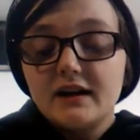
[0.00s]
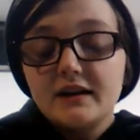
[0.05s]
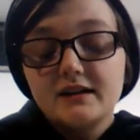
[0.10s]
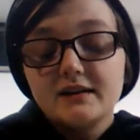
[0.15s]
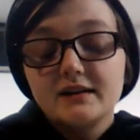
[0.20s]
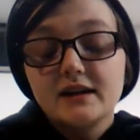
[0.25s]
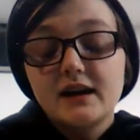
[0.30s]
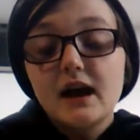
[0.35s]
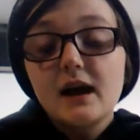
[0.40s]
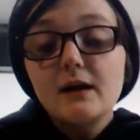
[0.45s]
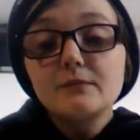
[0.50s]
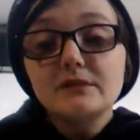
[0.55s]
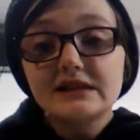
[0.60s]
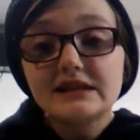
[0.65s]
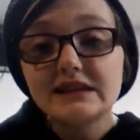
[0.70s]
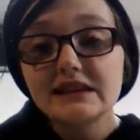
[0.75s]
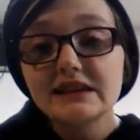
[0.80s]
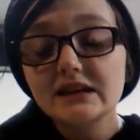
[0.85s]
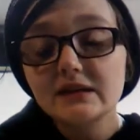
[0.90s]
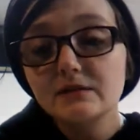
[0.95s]
And the
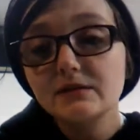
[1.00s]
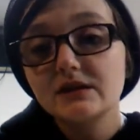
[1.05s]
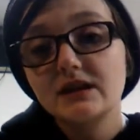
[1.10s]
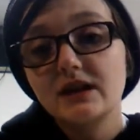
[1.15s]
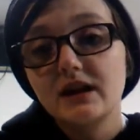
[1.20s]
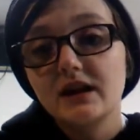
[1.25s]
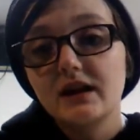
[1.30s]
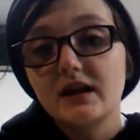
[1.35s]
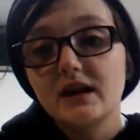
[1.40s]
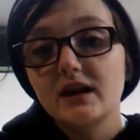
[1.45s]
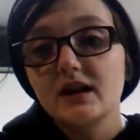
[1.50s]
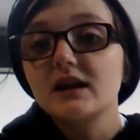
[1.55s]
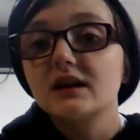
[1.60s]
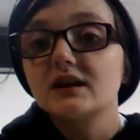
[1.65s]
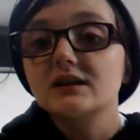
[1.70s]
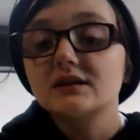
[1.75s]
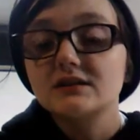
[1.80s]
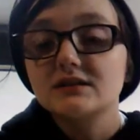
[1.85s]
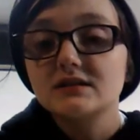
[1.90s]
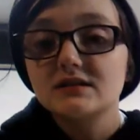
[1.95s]
common theme in
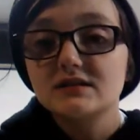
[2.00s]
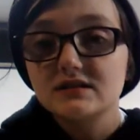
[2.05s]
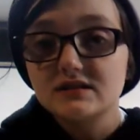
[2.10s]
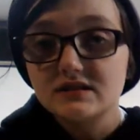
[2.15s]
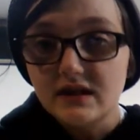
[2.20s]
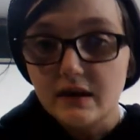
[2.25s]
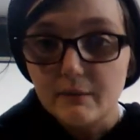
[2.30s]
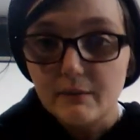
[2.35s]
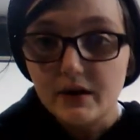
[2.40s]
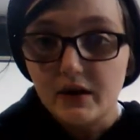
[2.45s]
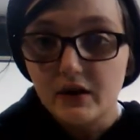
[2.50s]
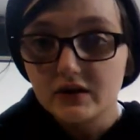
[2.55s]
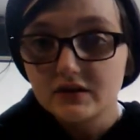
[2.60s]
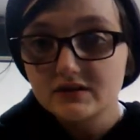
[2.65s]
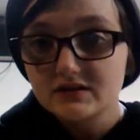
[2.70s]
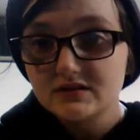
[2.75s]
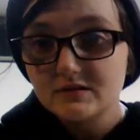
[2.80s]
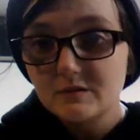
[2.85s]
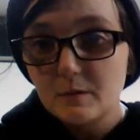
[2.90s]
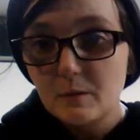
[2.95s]
that is step
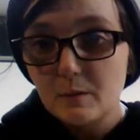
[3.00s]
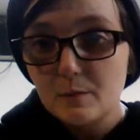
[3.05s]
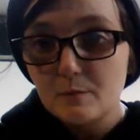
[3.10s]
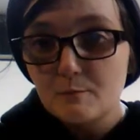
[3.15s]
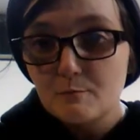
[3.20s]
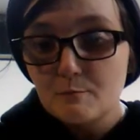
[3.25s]
parents.